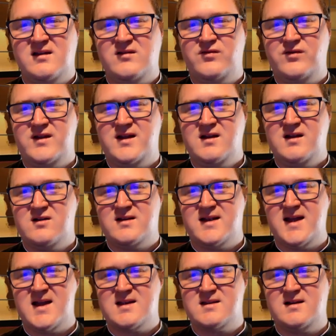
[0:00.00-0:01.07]
If we hear
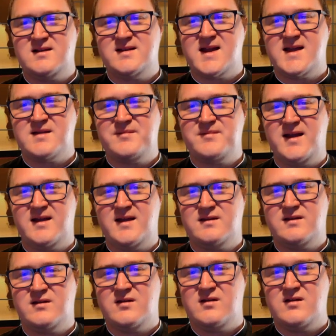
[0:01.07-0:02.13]
and act on that
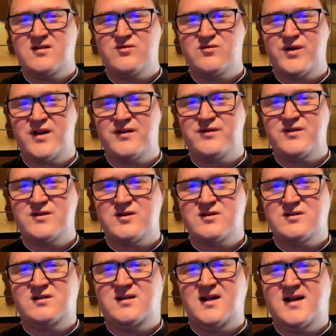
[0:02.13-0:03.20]
command, we have
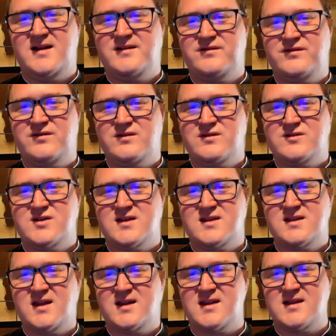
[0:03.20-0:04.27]
eternal life
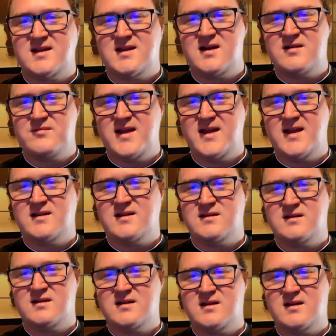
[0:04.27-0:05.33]
just like the young man,
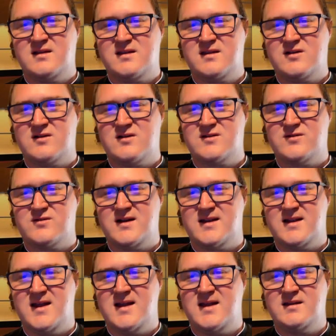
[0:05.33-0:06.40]
it starts
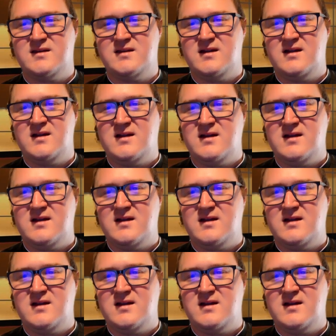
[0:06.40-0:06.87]
right then.